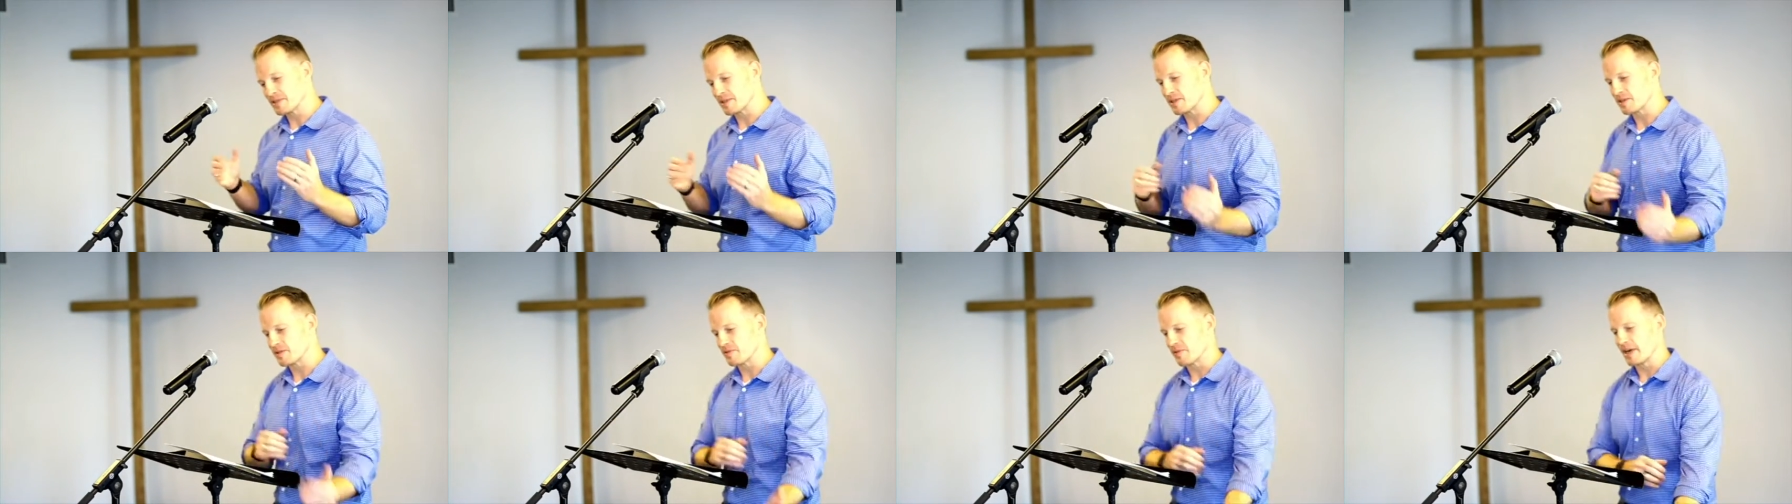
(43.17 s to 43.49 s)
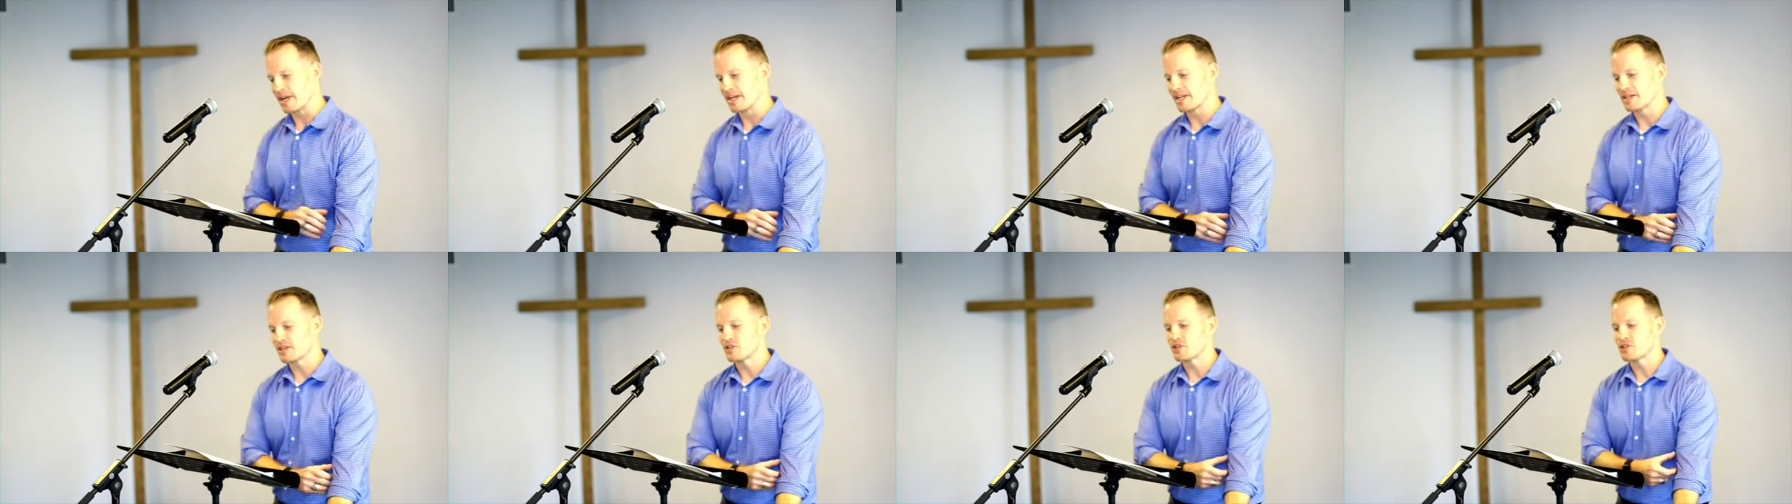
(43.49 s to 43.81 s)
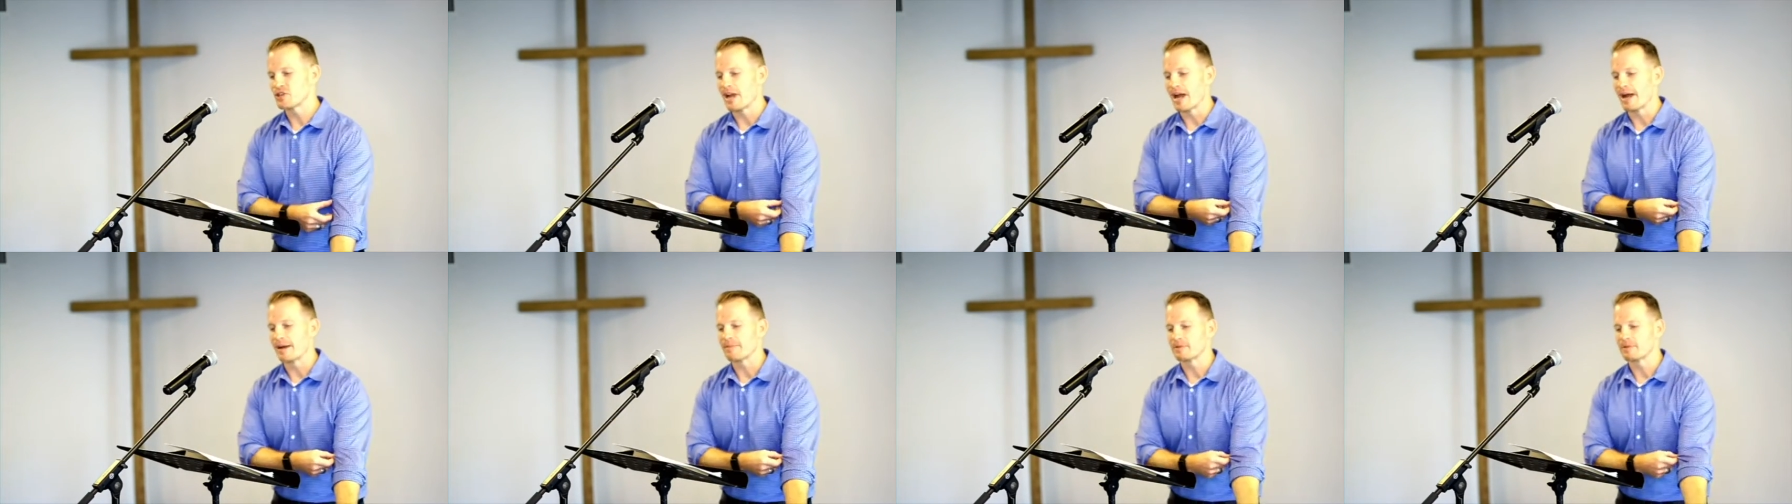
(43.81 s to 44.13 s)
greatest
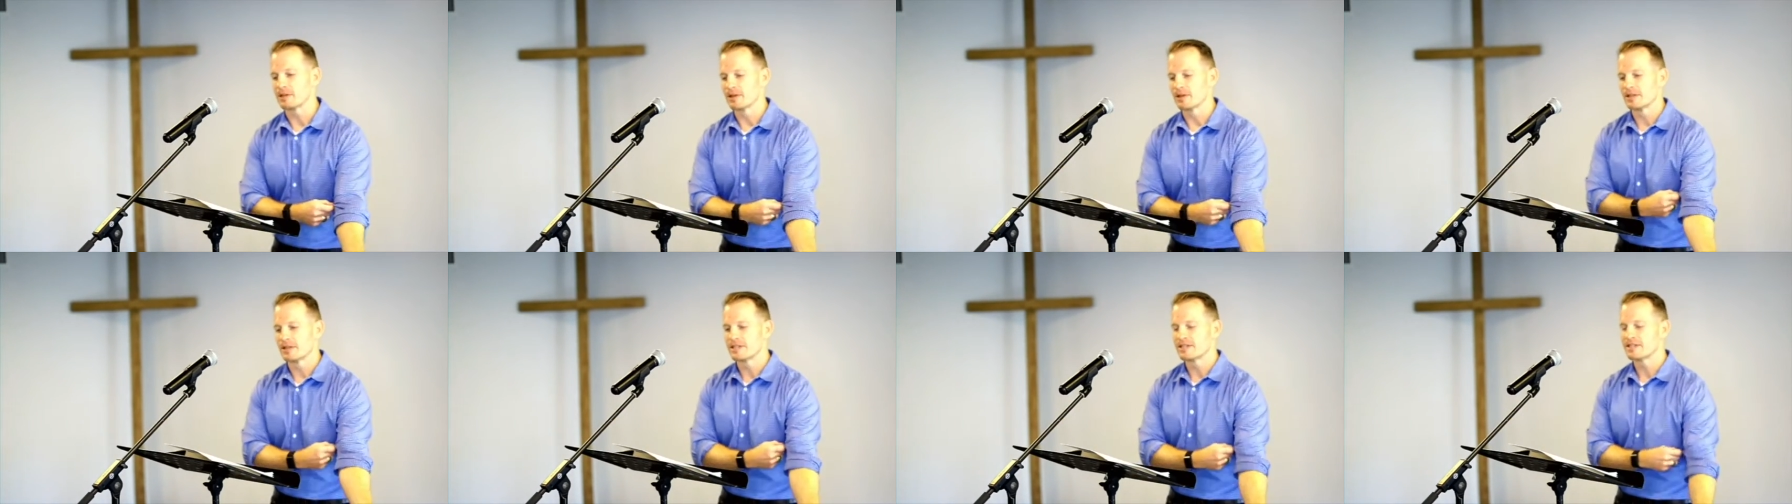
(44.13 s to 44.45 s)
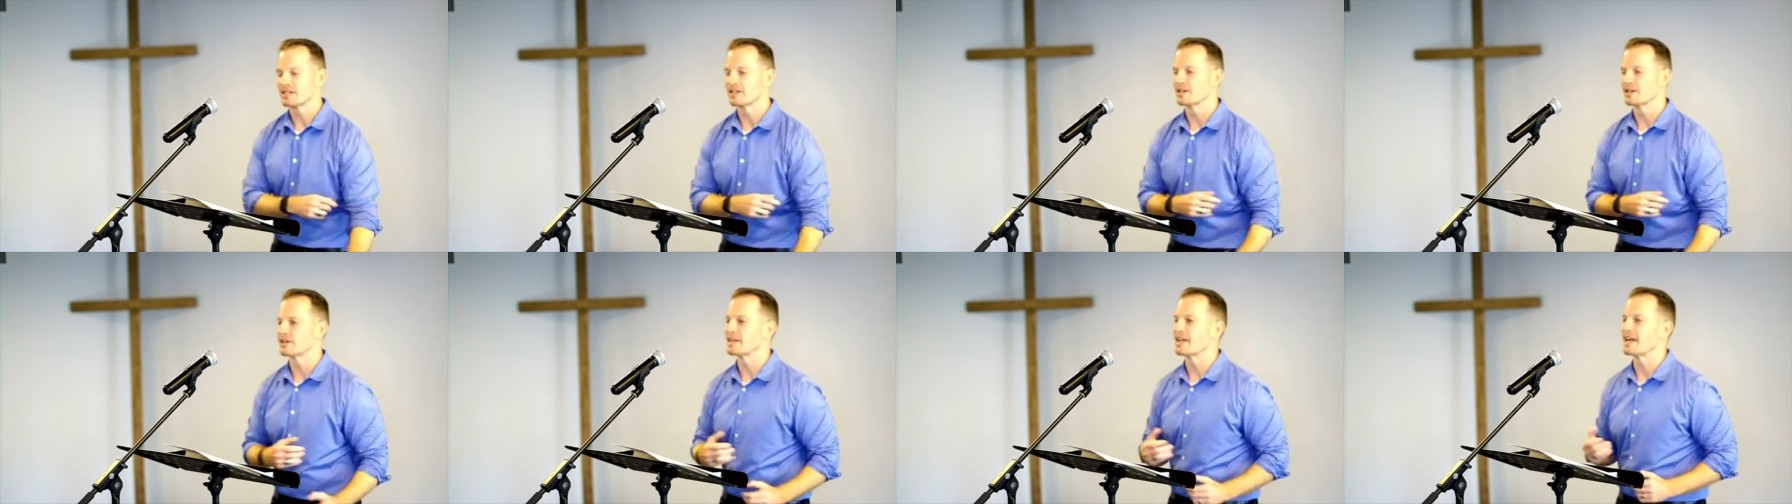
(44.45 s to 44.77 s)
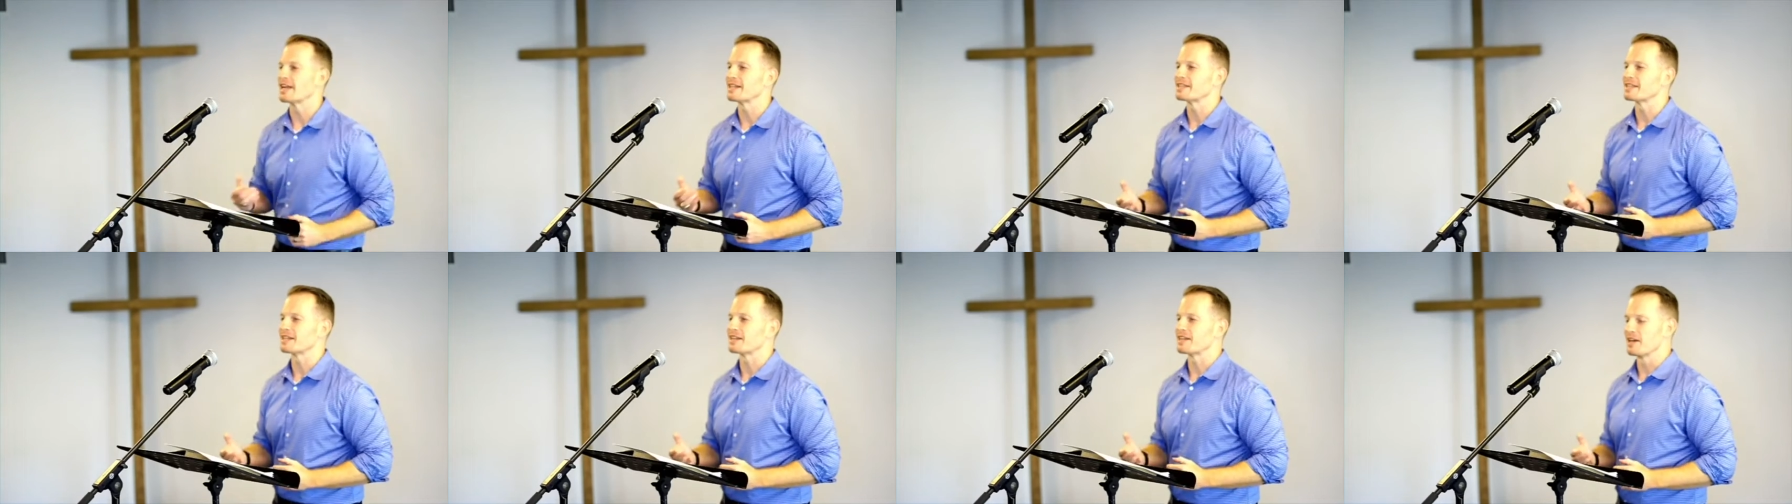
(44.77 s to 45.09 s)
chapter is still
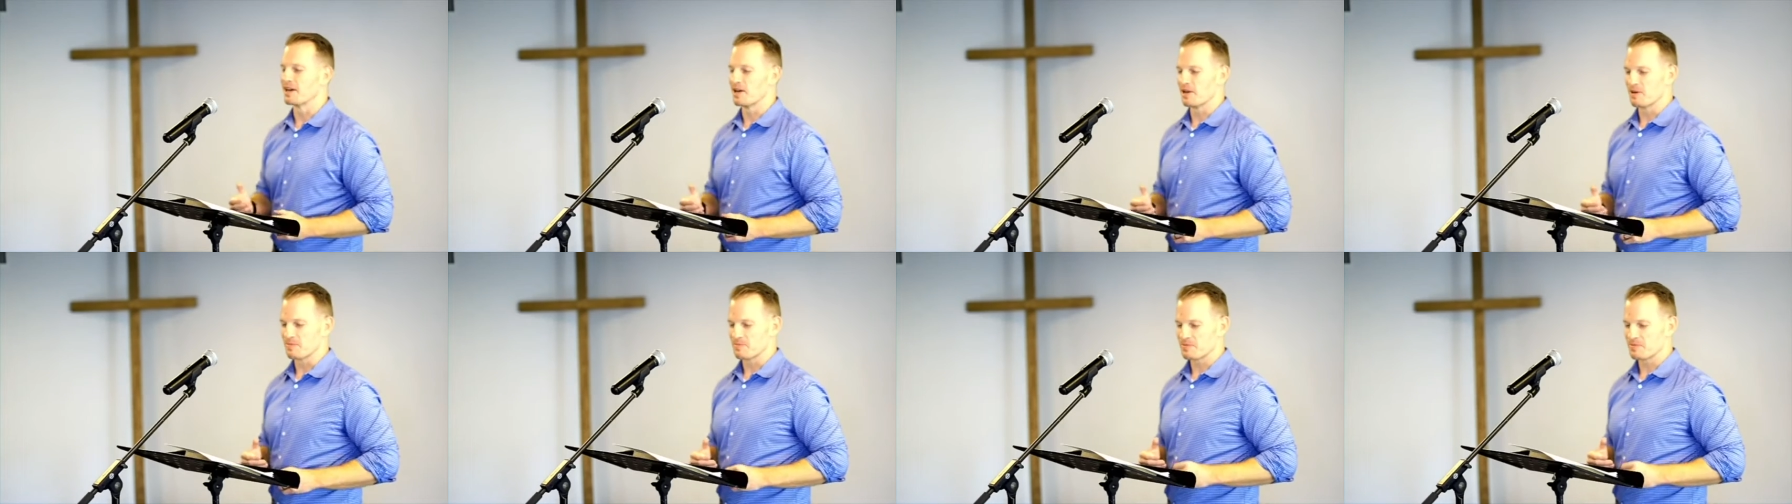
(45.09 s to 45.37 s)
yet to come.